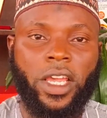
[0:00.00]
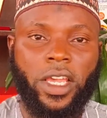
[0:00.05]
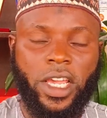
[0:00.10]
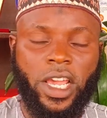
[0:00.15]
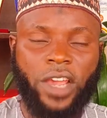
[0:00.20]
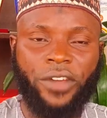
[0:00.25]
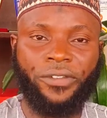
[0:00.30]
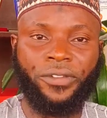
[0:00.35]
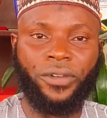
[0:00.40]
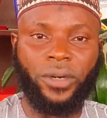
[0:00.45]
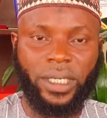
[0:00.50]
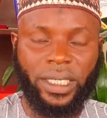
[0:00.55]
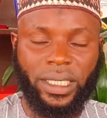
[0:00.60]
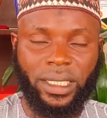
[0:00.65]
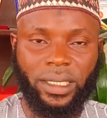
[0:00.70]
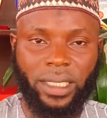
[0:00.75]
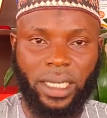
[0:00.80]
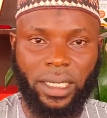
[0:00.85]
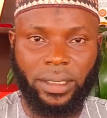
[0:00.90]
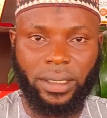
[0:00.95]
If, for
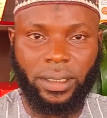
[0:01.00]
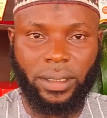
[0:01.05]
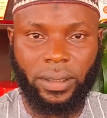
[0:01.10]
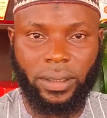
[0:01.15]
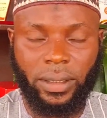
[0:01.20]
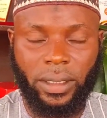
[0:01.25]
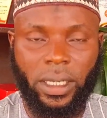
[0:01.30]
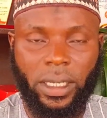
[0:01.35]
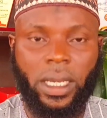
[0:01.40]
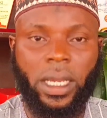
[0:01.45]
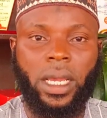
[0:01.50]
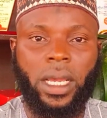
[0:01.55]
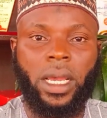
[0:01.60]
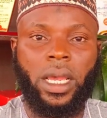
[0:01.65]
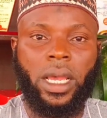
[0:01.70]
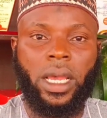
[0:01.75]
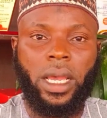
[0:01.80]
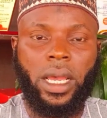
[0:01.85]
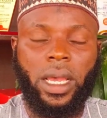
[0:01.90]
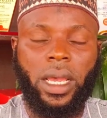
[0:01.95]
instance,
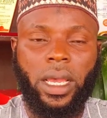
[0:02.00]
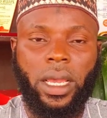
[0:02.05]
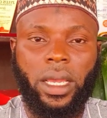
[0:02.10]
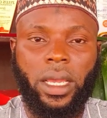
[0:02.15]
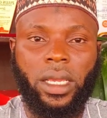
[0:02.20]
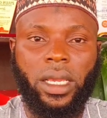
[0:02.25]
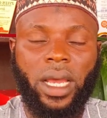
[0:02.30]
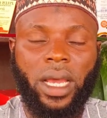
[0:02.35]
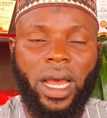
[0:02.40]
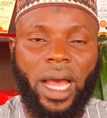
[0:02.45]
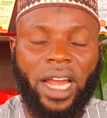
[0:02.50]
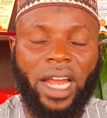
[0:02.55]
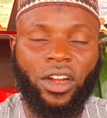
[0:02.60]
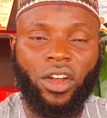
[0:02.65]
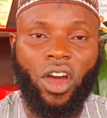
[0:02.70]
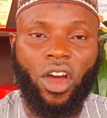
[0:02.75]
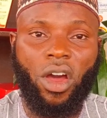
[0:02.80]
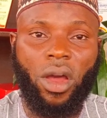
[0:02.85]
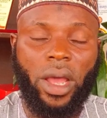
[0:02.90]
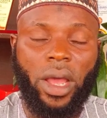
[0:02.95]

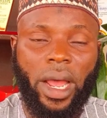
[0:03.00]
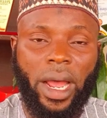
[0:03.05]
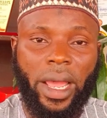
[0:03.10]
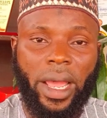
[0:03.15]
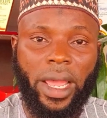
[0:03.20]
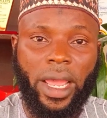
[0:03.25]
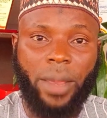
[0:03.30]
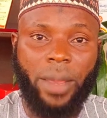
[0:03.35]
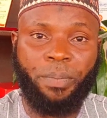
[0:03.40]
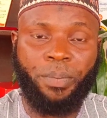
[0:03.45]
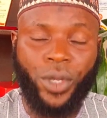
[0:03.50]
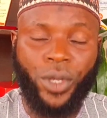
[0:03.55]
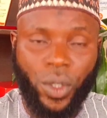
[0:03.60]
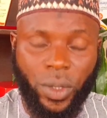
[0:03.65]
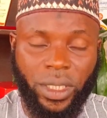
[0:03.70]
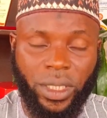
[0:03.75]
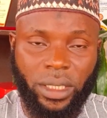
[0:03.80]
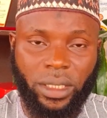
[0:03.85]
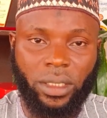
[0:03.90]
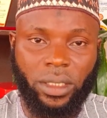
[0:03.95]
a
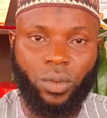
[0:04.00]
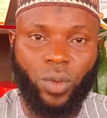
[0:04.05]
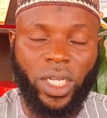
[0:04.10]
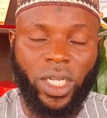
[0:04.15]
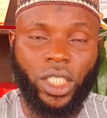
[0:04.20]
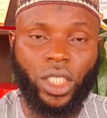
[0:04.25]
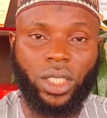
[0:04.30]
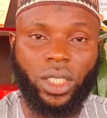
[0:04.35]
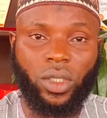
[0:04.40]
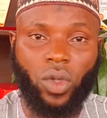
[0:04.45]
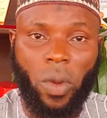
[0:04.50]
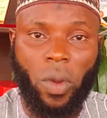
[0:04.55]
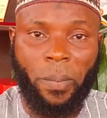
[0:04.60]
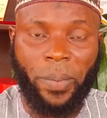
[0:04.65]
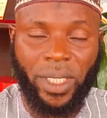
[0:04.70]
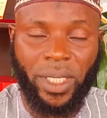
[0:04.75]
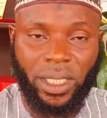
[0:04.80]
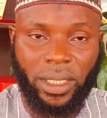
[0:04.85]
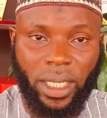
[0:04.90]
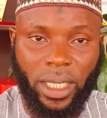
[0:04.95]
building, when it's
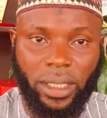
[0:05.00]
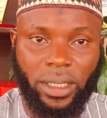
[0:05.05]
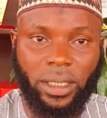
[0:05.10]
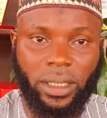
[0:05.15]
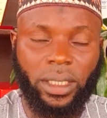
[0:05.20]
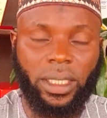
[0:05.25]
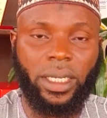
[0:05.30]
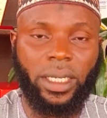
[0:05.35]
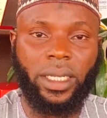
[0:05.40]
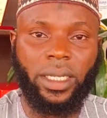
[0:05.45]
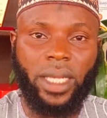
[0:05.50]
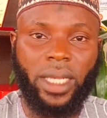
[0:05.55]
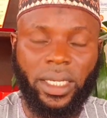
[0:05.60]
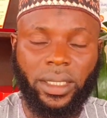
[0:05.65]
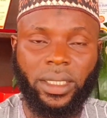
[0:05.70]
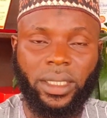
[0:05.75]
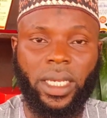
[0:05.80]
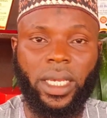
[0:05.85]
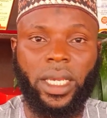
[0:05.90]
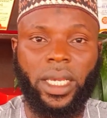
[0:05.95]
completed,
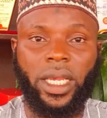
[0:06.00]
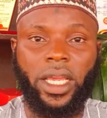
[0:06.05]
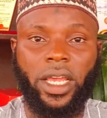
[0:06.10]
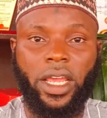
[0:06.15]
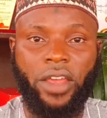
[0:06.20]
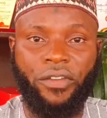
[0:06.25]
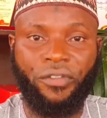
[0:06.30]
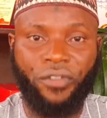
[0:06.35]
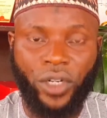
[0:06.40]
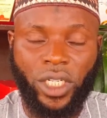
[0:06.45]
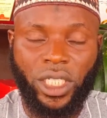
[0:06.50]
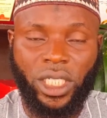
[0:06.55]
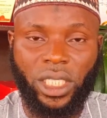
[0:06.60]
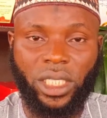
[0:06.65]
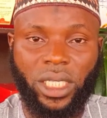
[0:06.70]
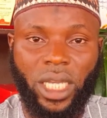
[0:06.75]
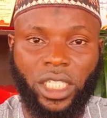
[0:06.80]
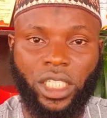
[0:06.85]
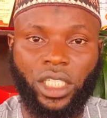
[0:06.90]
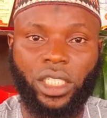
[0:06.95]
let's say a fully
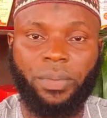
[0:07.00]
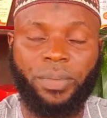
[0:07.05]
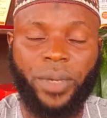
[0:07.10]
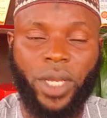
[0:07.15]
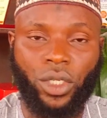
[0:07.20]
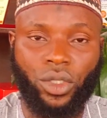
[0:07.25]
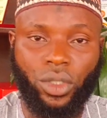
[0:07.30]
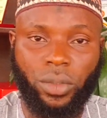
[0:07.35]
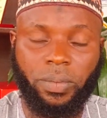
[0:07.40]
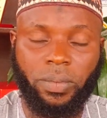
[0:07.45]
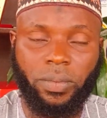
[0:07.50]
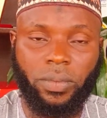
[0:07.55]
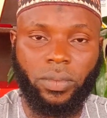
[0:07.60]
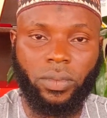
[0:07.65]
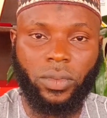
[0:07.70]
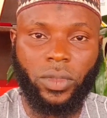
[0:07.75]
detached bedroom